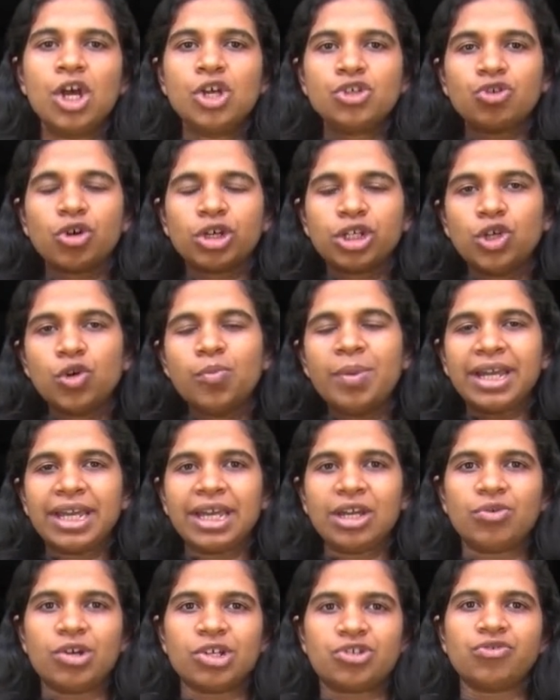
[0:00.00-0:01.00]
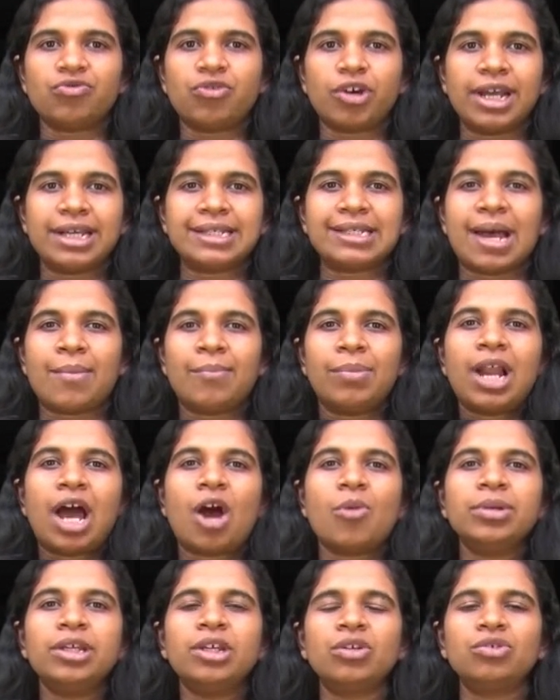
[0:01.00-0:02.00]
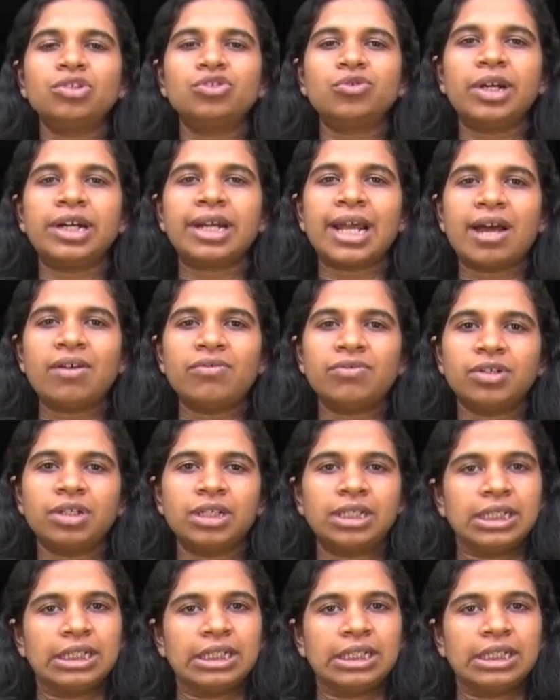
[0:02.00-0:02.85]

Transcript: So cubic equation, for example, how many roots will it have?